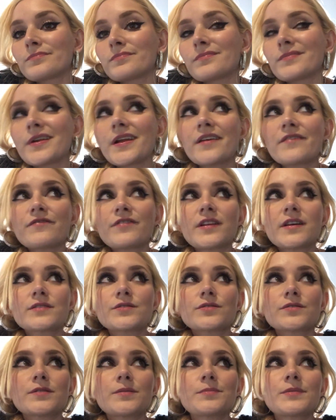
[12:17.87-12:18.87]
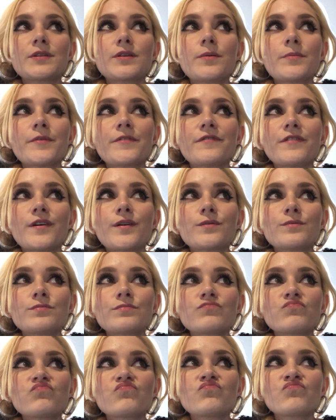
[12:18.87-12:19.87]
Netflix or something on my phone.
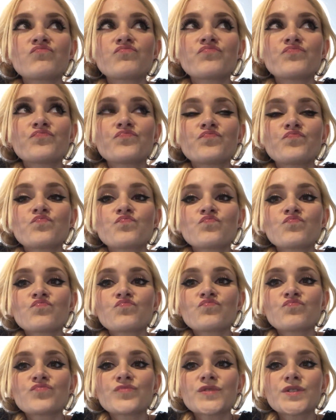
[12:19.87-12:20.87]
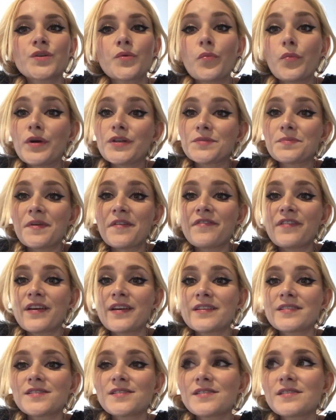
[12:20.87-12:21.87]
Wash my
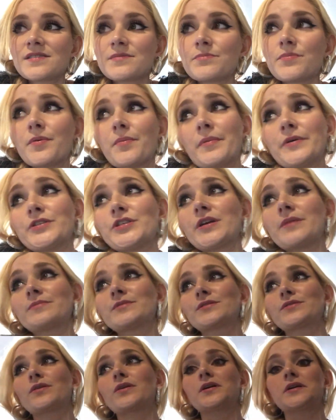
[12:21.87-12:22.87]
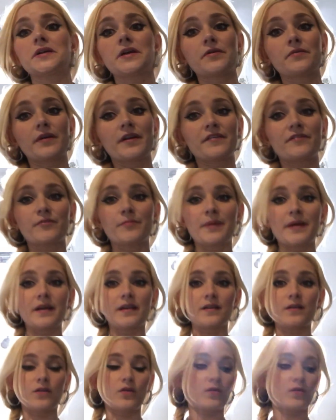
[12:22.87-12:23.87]
face, put my jammies on, get ready for bed, and